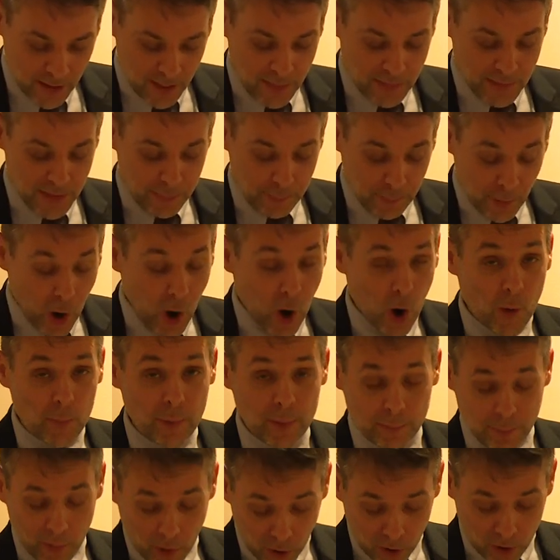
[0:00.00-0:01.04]
The
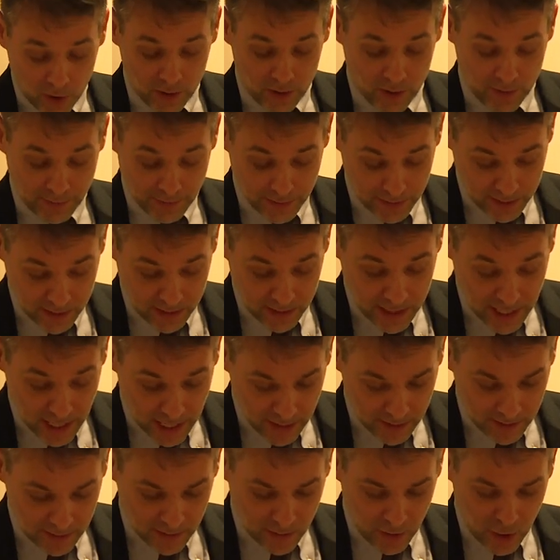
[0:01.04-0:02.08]
Pope, Paul
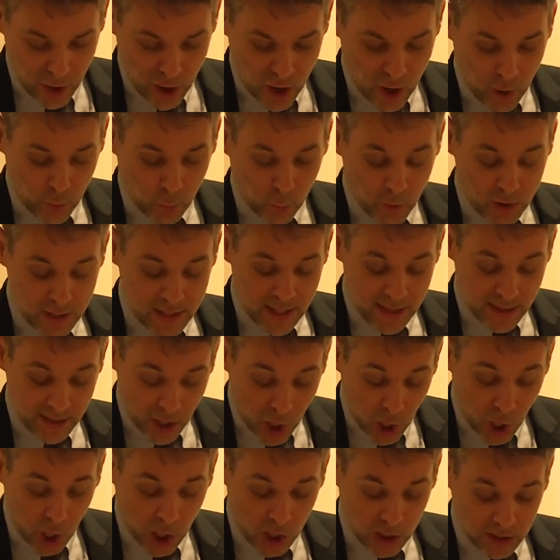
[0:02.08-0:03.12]
VI, was
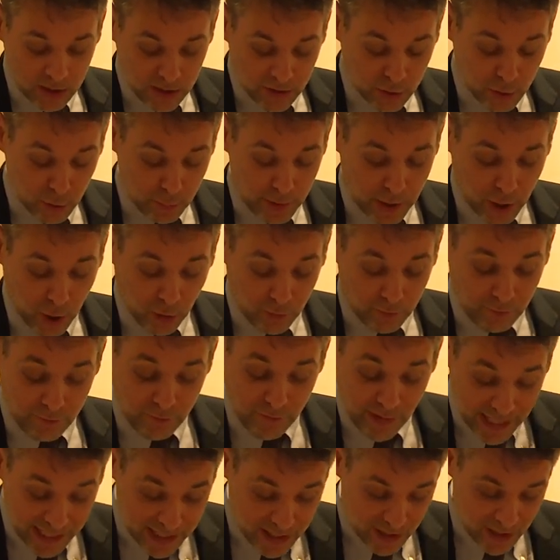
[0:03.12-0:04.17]
thought to be
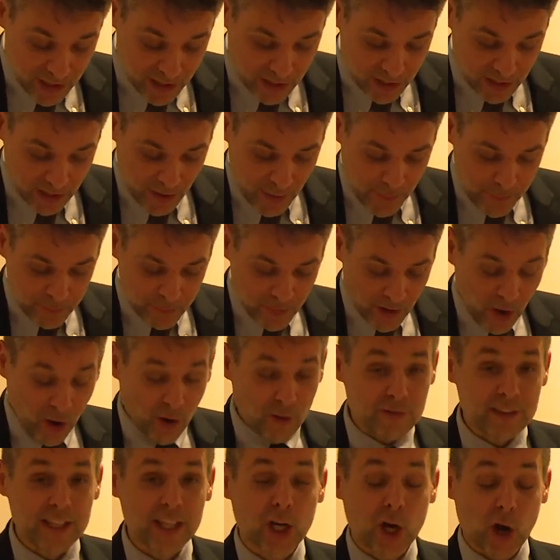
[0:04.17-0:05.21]
convinced
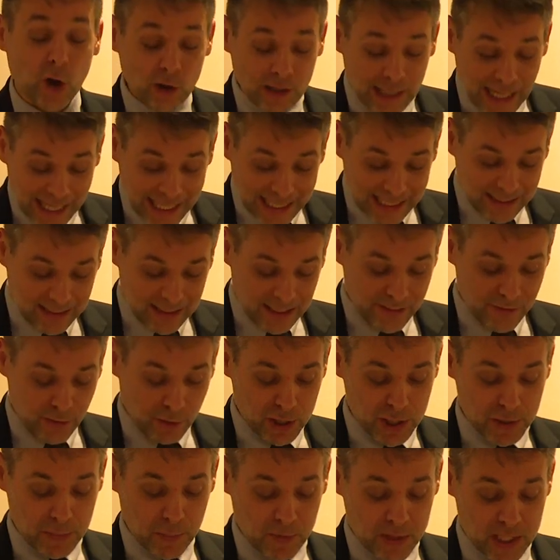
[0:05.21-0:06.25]
of the collective
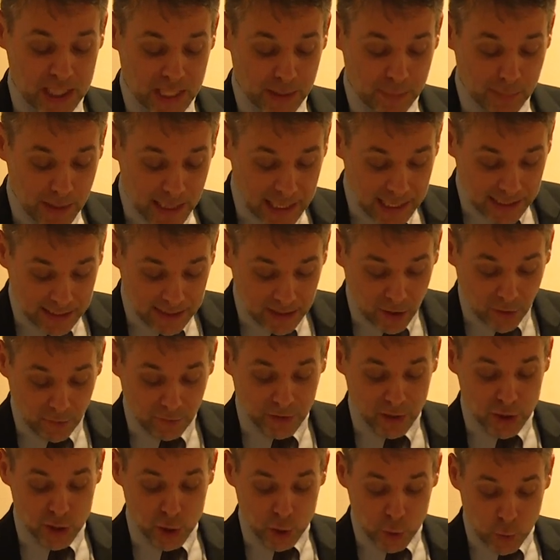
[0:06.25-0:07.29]
responsibility
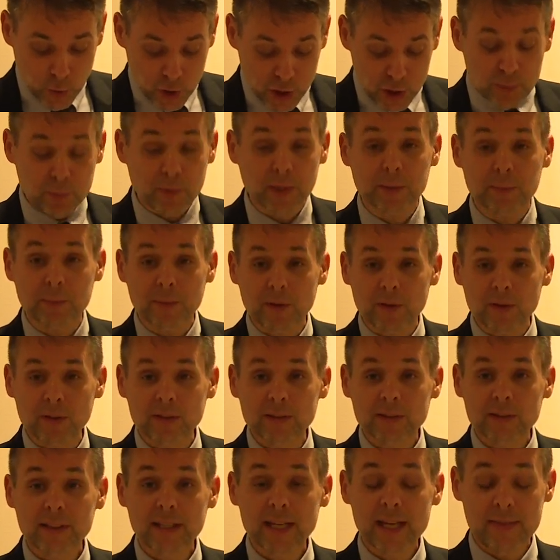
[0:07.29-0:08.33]
of the Jewish
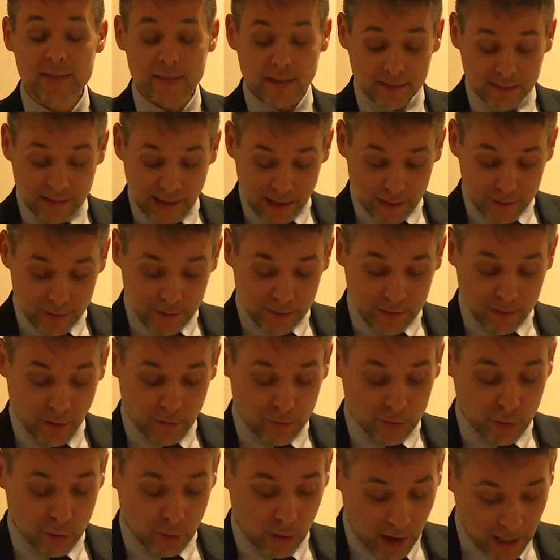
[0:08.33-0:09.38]
people in the death
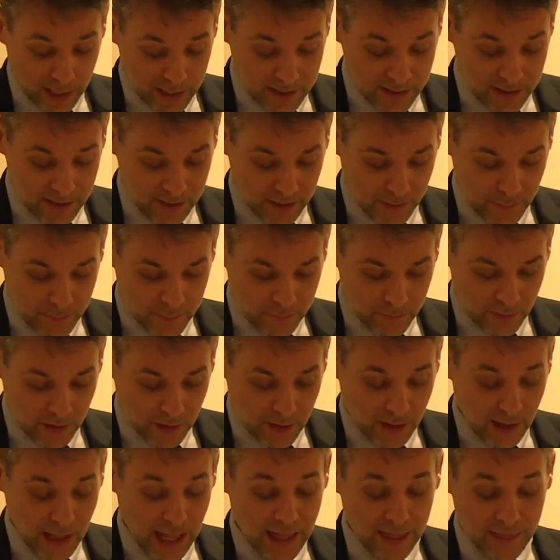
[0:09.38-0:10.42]
of Christ,
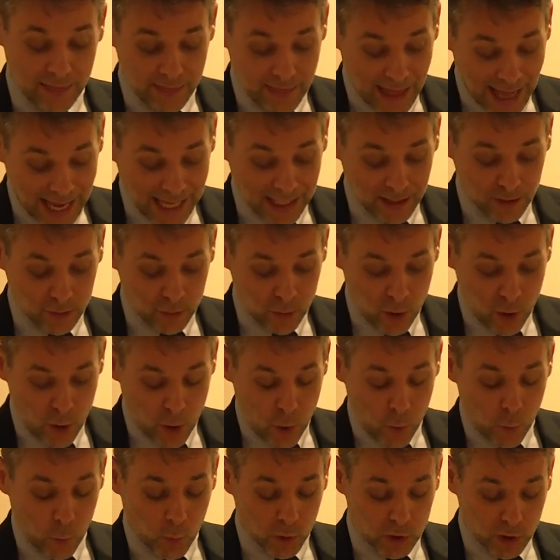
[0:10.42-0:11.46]
and that
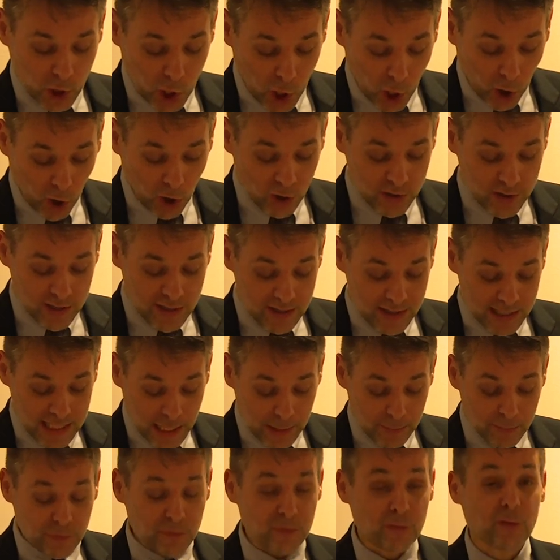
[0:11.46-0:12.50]
would cause
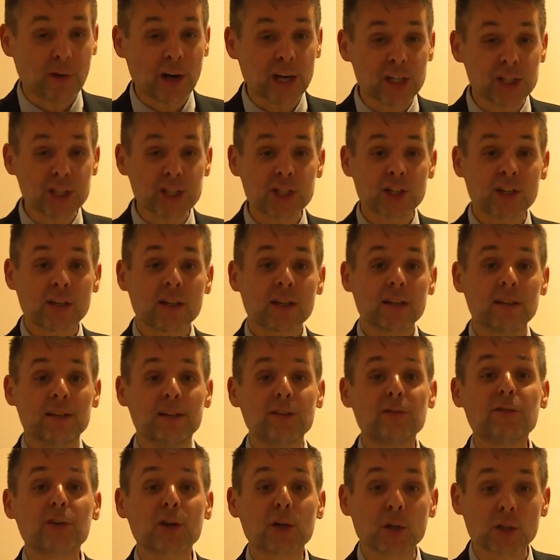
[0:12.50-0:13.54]
some fresh
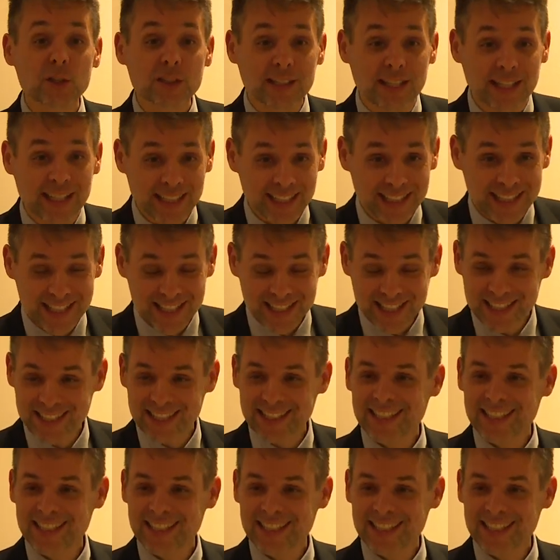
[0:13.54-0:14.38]
difficulties.